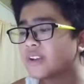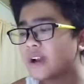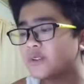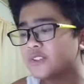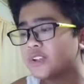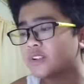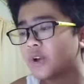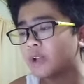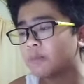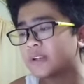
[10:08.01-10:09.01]
Council to
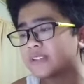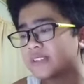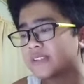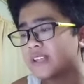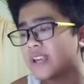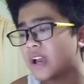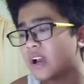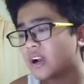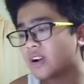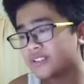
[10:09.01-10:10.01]
help assist the
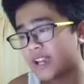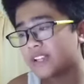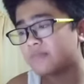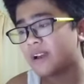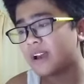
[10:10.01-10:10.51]
Karzai's